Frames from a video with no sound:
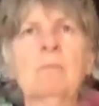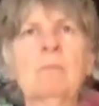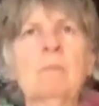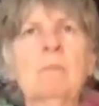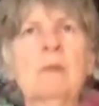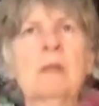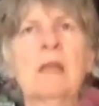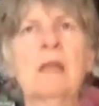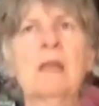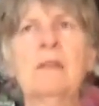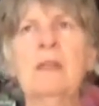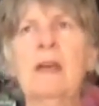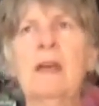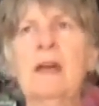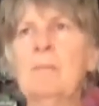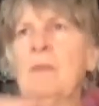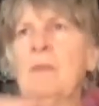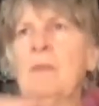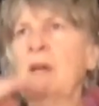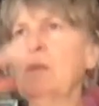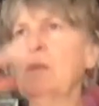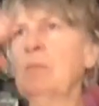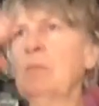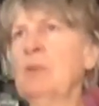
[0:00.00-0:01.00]
And that
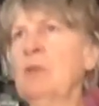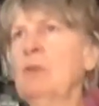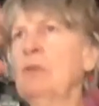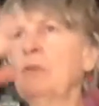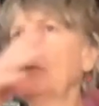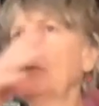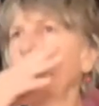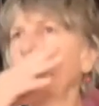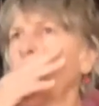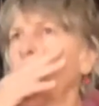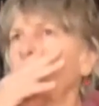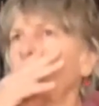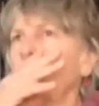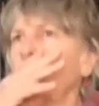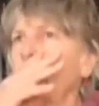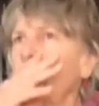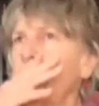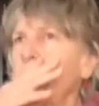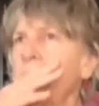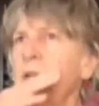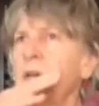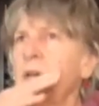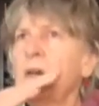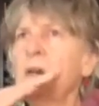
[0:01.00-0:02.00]
might be through a
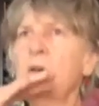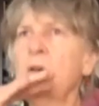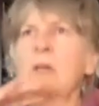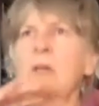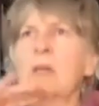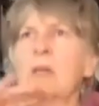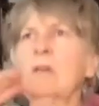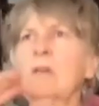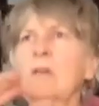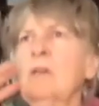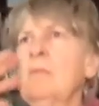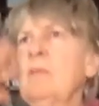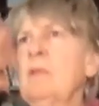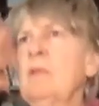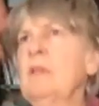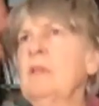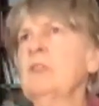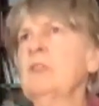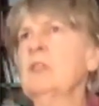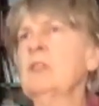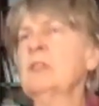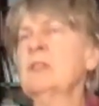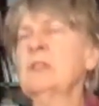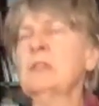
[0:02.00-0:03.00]
window. It could be
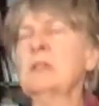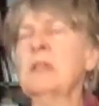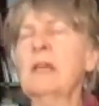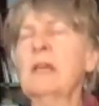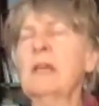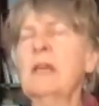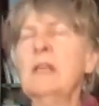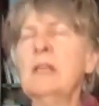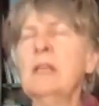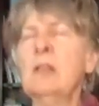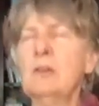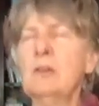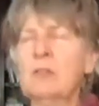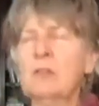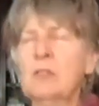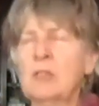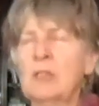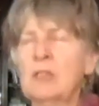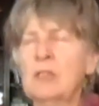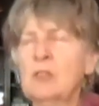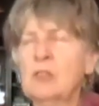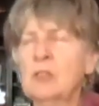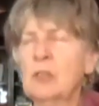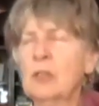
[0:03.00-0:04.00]
just letting your
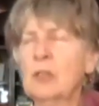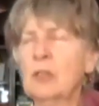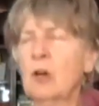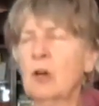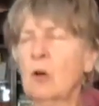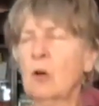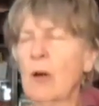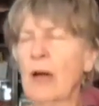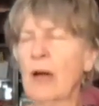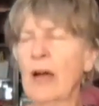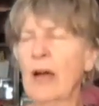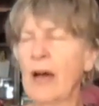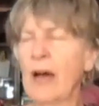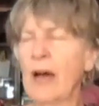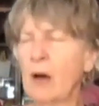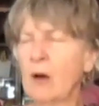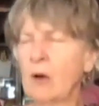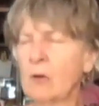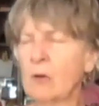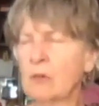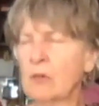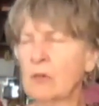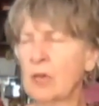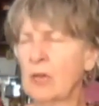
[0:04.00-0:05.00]
attention go
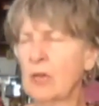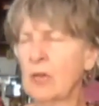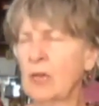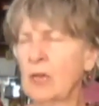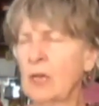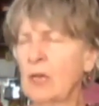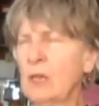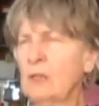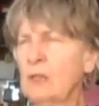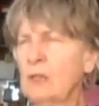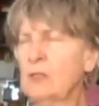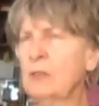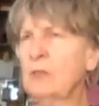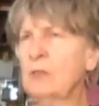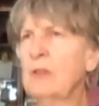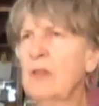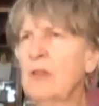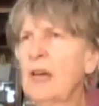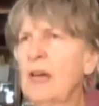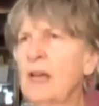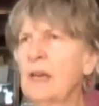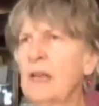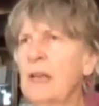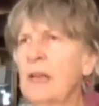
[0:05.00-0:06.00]
out to
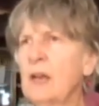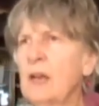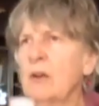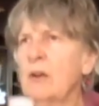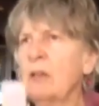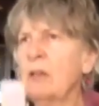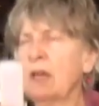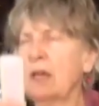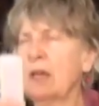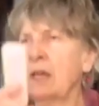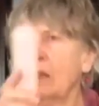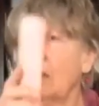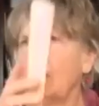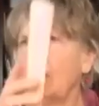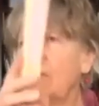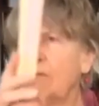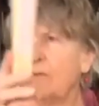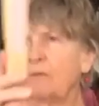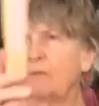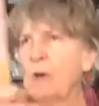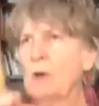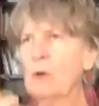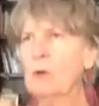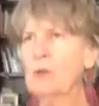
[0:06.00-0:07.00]
that area in a
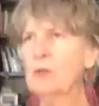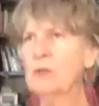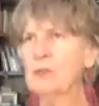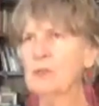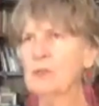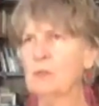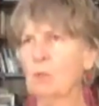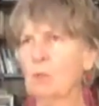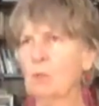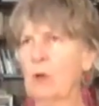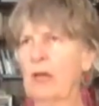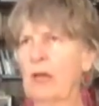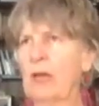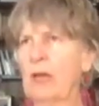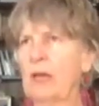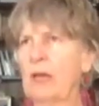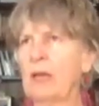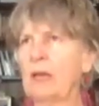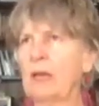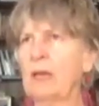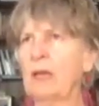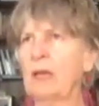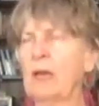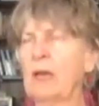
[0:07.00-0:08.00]
focused
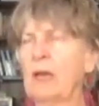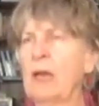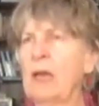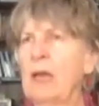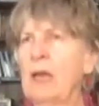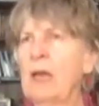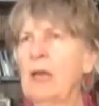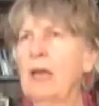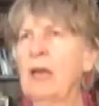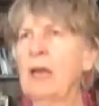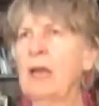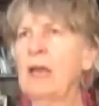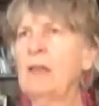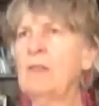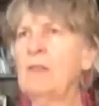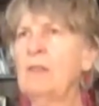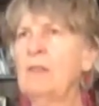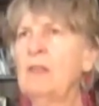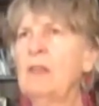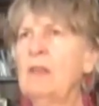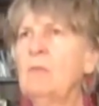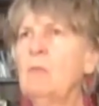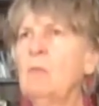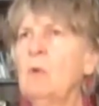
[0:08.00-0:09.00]
way. And
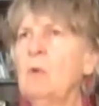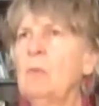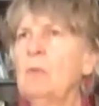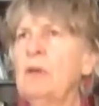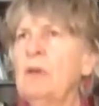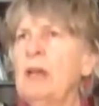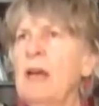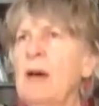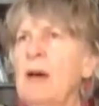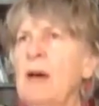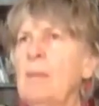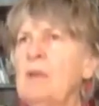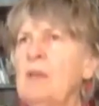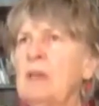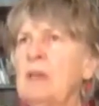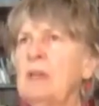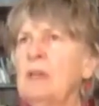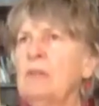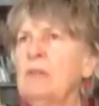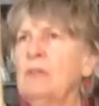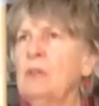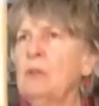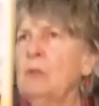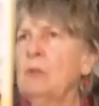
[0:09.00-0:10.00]
then what would happen
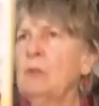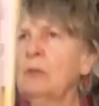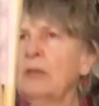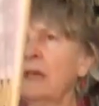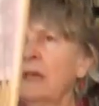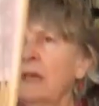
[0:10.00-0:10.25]
if you let